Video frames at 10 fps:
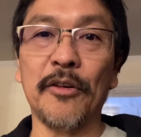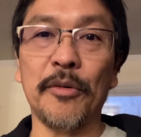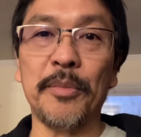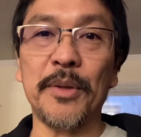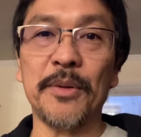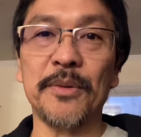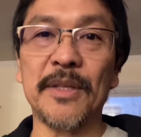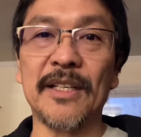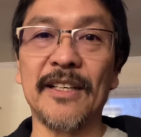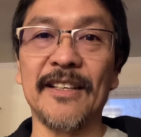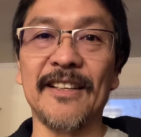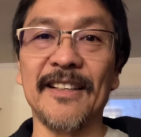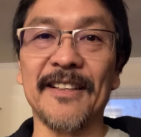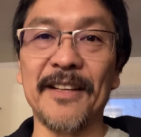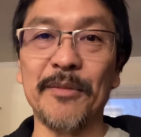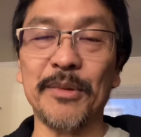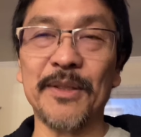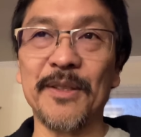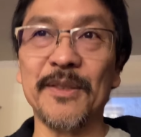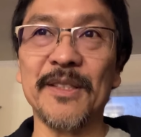hope you are able
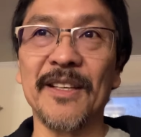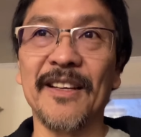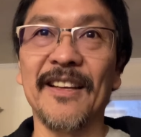to use